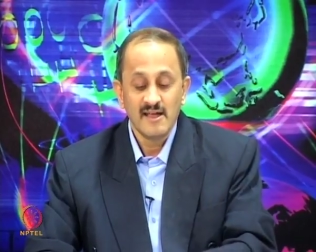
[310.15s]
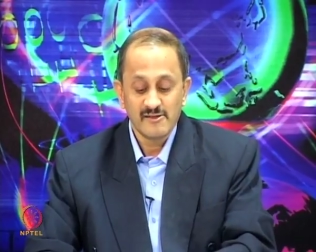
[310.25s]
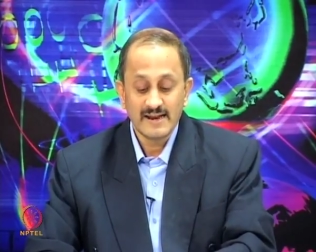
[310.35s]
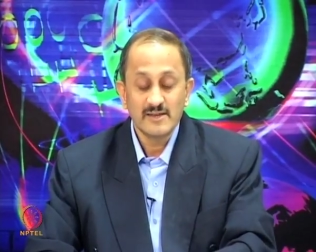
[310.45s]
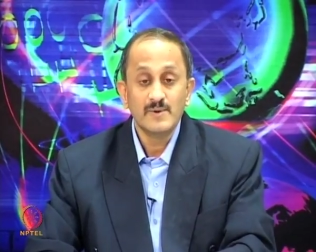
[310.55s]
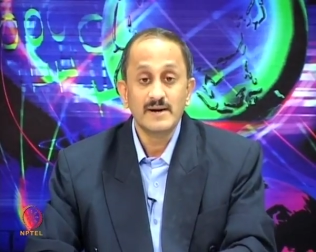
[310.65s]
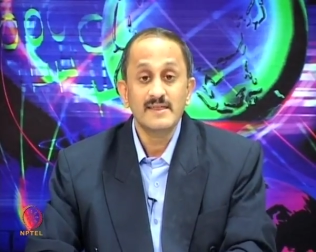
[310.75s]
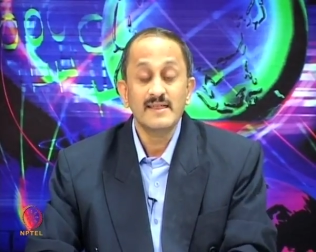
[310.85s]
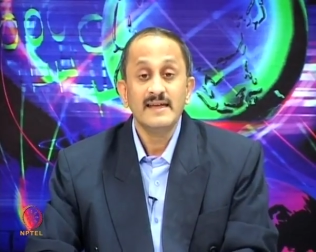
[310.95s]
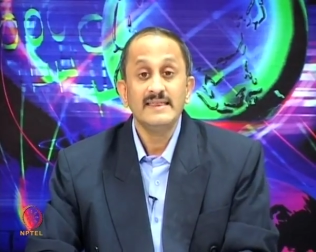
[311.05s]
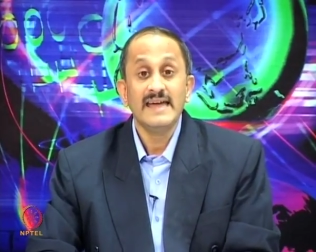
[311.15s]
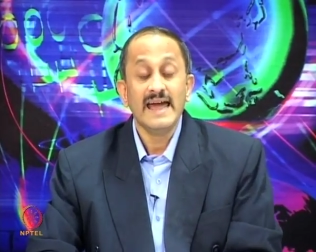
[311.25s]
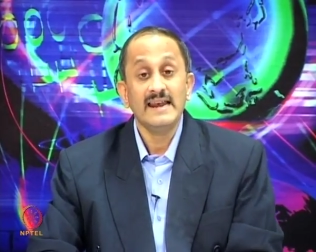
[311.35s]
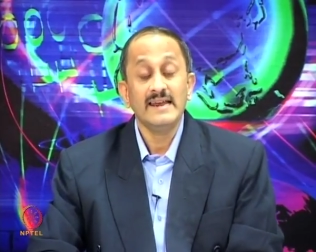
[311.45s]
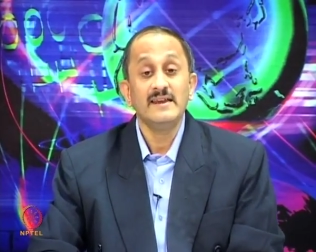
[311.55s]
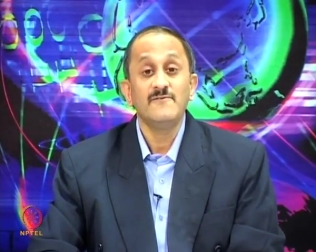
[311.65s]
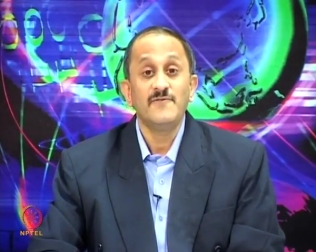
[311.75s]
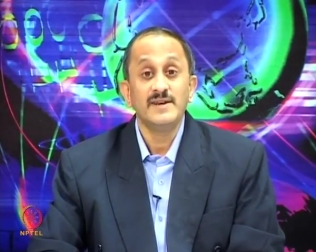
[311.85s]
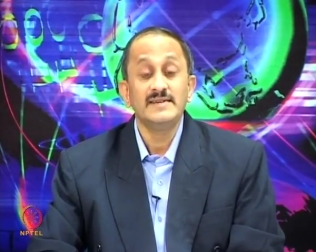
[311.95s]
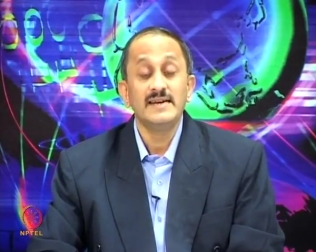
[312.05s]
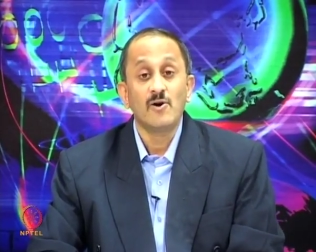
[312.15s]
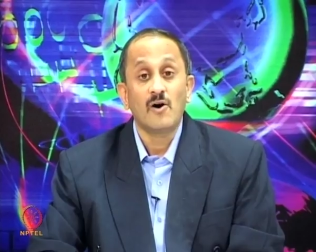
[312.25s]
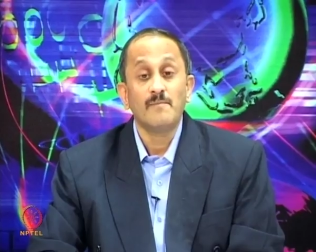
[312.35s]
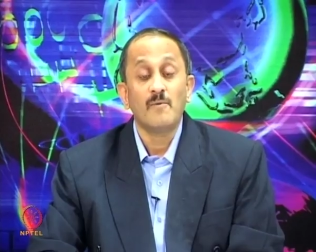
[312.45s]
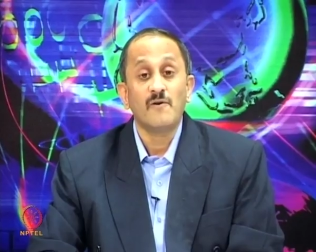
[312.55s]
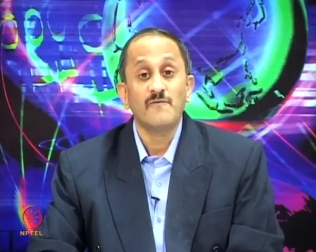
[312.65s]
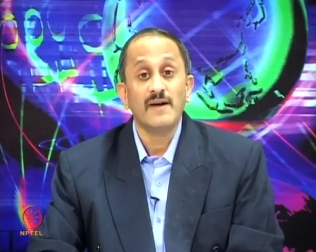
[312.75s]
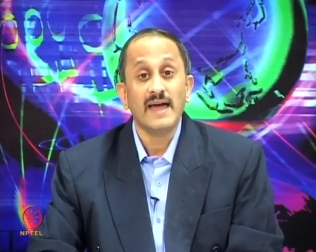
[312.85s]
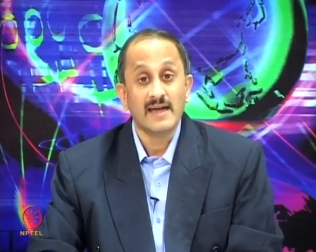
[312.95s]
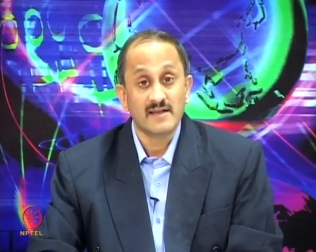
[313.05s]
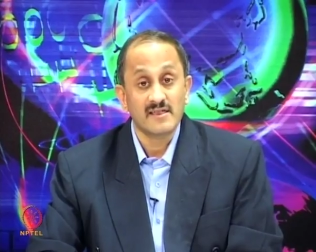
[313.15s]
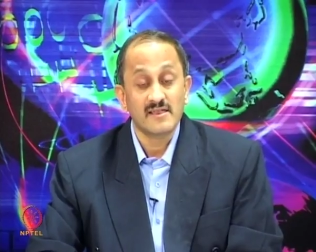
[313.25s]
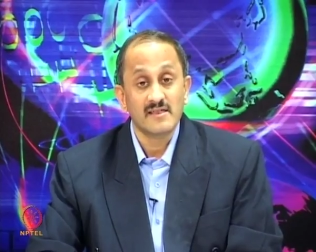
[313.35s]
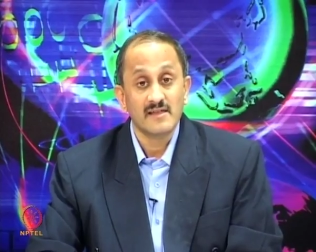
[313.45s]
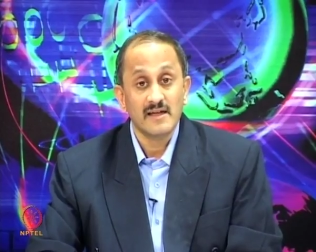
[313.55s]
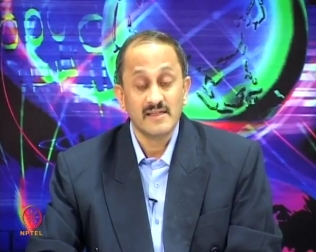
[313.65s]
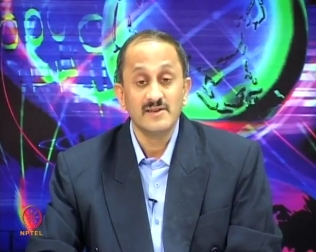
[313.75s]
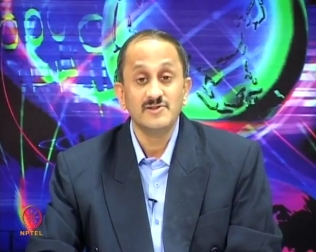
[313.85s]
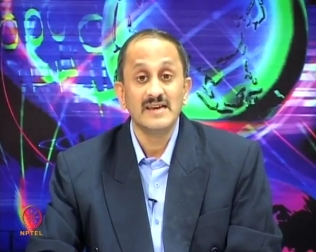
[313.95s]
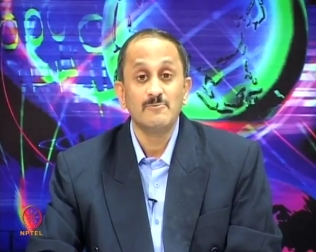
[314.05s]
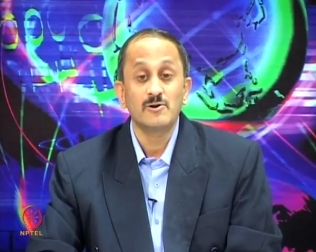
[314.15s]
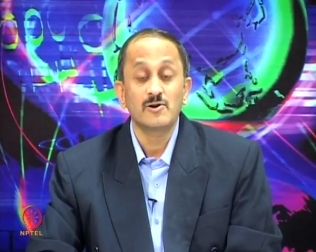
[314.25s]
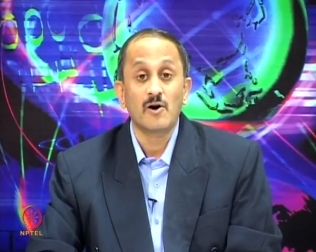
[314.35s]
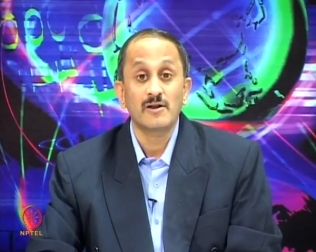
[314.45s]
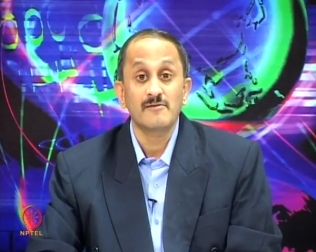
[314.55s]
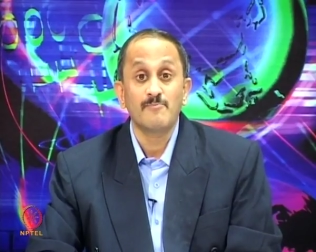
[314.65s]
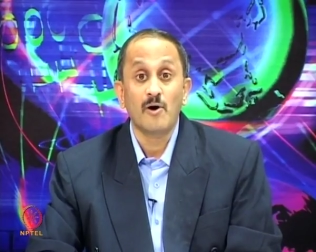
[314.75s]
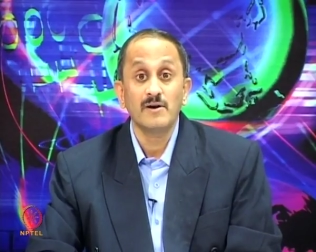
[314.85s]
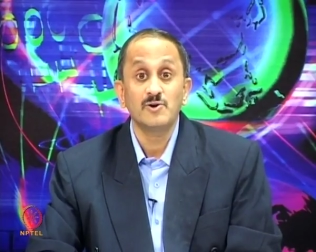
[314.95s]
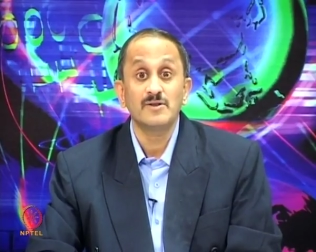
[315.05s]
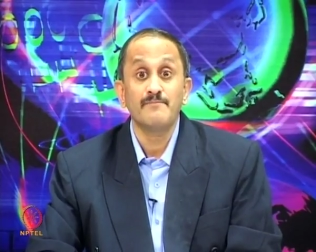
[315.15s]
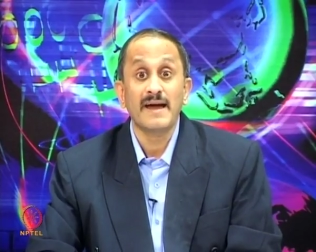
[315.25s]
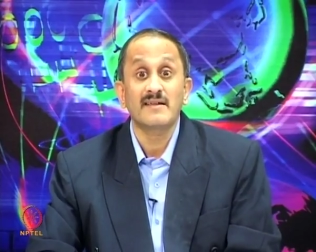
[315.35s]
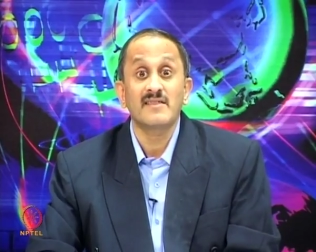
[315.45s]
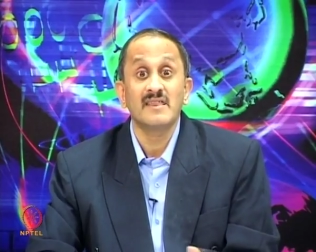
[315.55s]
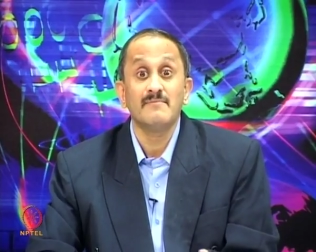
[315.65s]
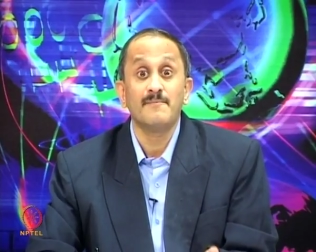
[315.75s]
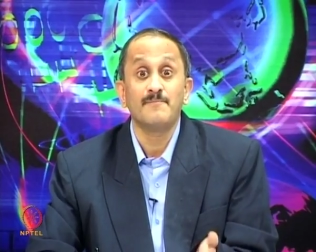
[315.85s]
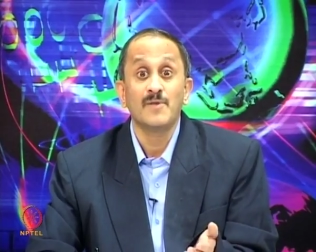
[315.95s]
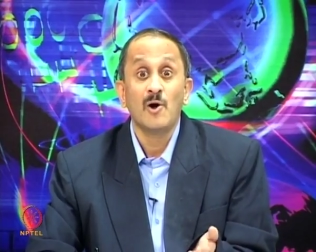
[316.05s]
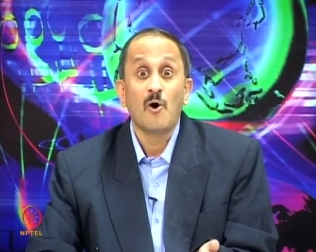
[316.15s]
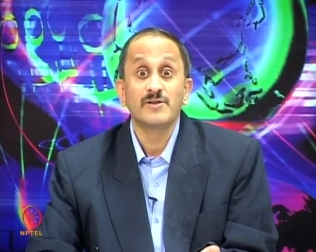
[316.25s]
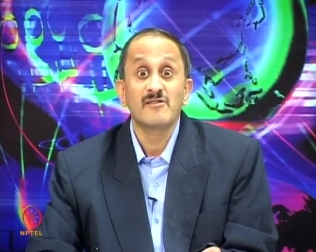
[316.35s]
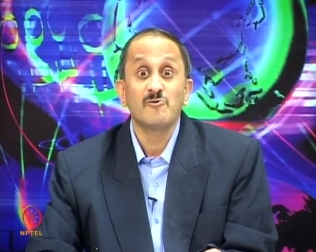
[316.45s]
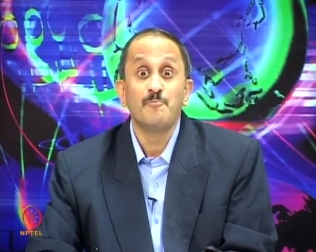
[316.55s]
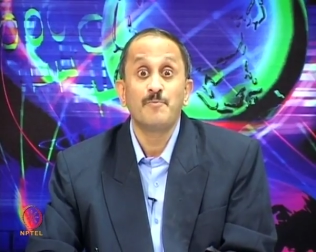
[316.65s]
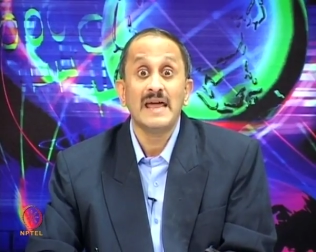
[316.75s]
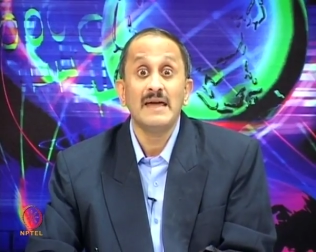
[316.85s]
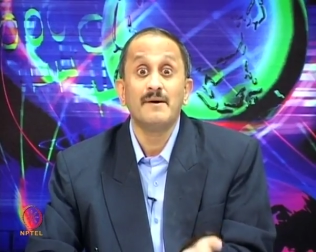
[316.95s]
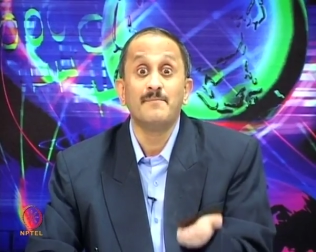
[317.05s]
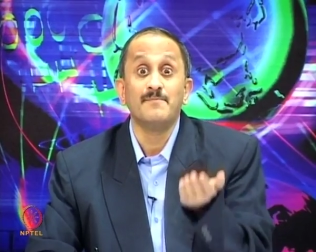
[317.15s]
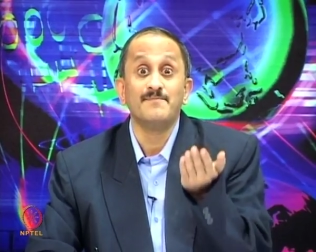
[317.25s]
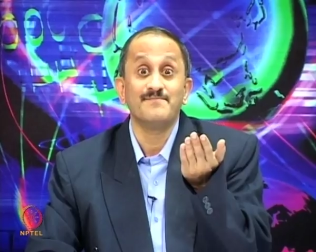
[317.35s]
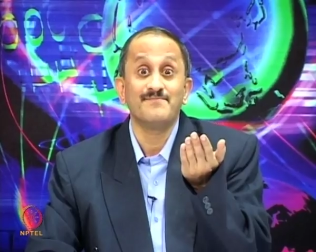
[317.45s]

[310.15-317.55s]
So, in other words, the L infinity norm of x essentially would correspond to the maximum or the supremum,